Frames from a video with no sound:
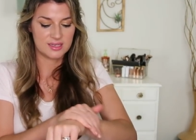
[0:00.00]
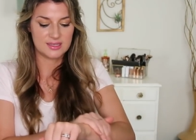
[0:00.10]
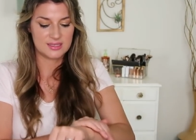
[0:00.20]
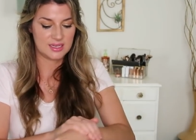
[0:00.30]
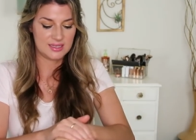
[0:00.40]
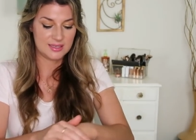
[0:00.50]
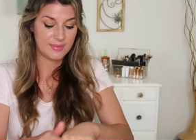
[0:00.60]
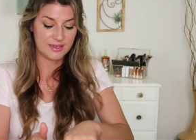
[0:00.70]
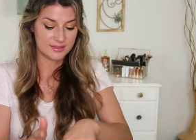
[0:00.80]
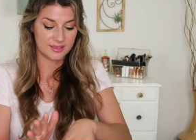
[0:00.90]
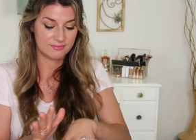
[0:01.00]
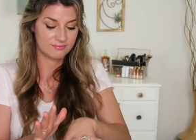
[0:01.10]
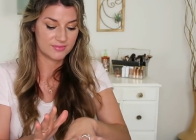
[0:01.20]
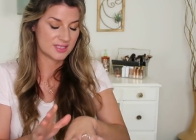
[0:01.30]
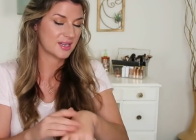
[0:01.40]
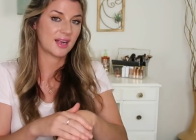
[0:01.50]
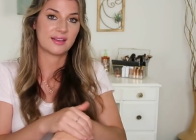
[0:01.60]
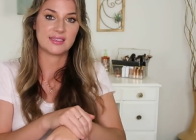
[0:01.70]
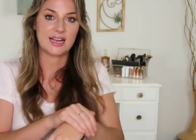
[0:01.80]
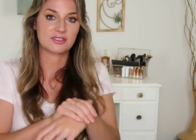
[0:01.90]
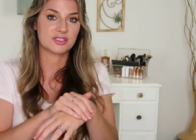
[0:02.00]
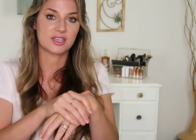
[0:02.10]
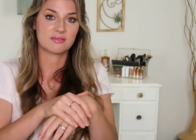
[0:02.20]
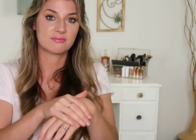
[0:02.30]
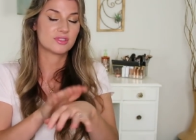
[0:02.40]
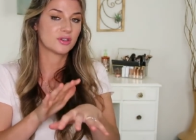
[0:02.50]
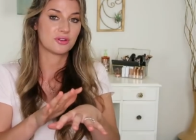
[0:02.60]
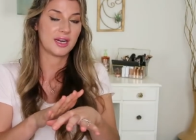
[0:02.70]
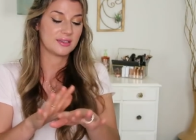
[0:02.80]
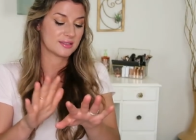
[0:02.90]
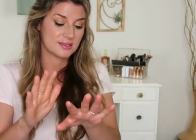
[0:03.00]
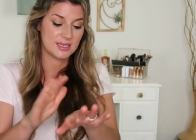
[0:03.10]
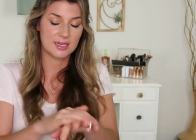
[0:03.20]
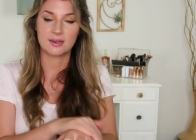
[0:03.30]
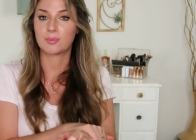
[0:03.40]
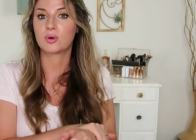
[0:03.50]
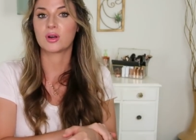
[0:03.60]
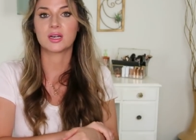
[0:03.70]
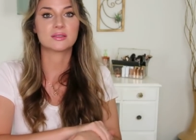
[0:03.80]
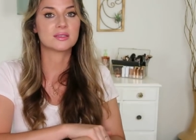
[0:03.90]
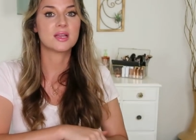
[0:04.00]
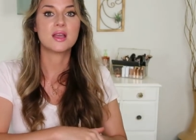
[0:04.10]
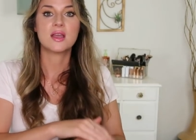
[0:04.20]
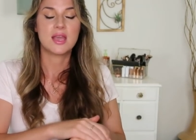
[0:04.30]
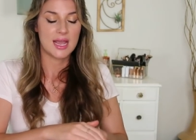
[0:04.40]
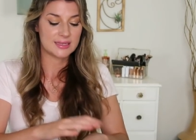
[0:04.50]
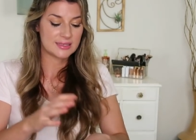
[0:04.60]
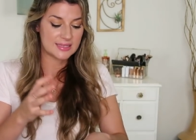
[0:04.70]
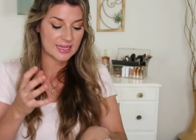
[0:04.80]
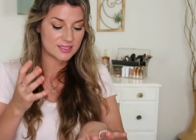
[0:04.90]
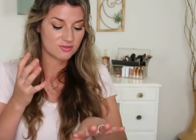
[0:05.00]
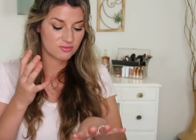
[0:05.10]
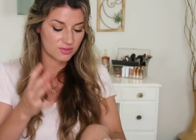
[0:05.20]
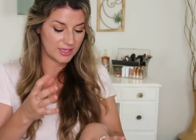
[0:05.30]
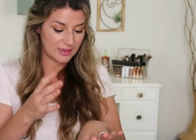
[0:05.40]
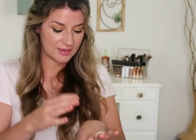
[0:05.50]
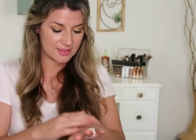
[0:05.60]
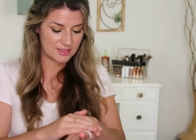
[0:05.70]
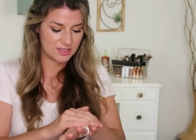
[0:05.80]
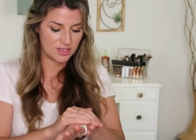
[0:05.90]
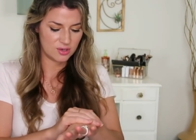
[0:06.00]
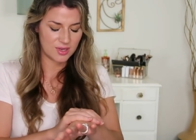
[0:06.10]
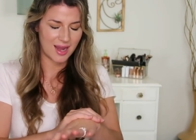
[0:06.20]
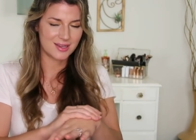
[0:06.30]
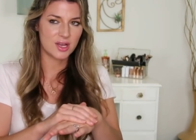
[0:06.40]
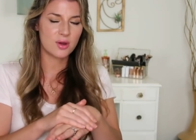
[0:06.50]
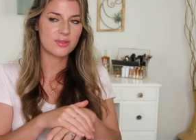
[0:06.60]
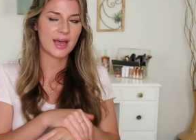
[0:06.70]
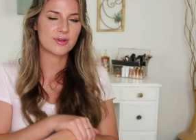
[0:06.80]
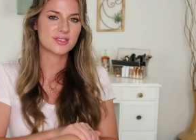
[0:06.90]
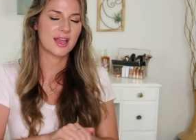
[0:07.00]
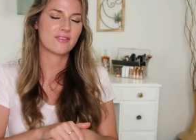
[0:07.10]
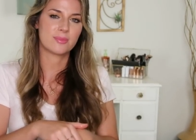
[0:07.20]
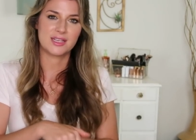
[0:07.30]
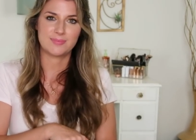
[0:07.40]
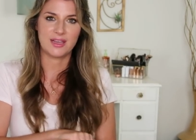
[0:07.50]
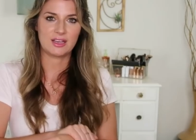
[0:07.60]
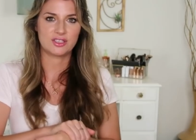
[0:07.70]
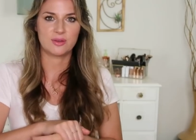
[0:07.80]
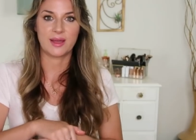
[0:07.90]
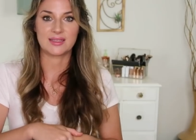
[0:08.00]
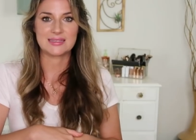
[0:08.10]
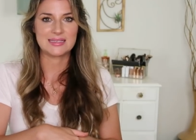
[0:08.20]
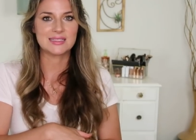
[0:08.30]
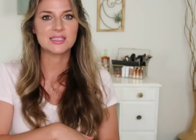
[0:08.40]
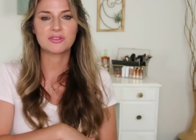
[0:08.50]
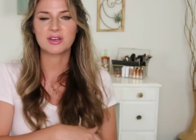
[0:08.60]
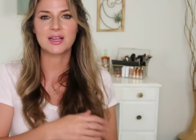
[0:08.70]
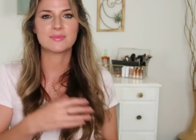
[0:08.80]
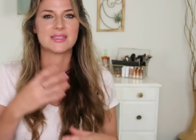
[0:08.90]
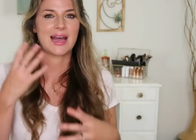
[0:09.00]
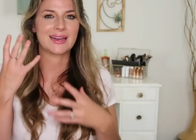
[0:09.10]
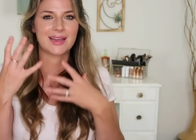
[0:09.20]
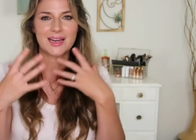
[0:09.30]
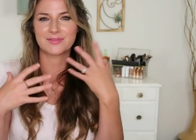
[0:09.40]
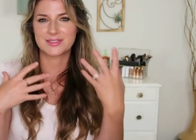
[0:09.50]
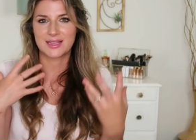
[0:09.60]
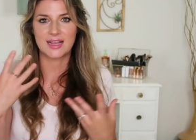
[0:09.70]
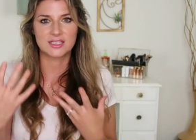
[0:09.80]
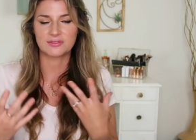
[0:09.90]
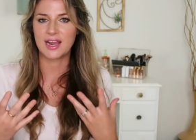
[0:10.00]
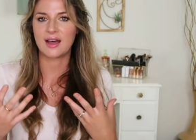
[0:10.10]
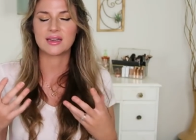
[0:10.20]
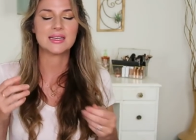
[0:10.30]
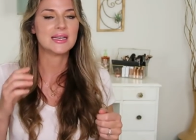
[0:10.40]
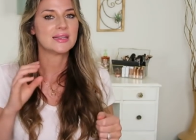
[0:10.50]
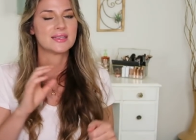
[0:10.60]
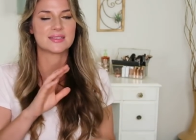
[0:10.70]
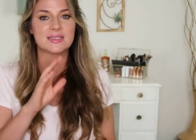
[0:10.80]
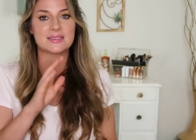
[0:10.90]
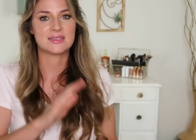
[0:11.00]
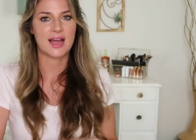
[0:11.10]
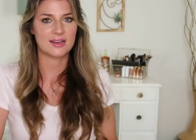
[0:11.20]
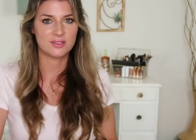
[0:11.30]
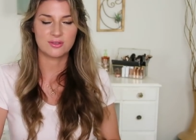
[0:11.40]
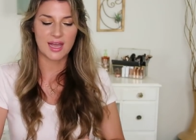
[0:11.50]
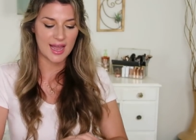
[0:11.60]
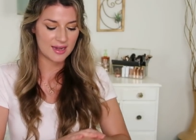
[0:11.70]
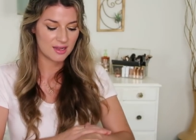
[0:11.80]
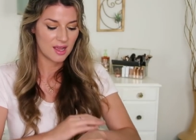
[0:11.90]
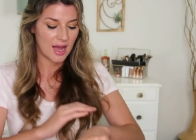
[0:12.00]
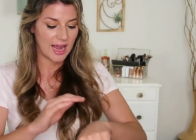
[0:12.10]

It's it's amazing. Doesn't highlight texture, so great. Doesn't sink into pores. It sets really nicely too. I know that was everybody's big issue about the CC creams that it kind of slides around. This does not do that.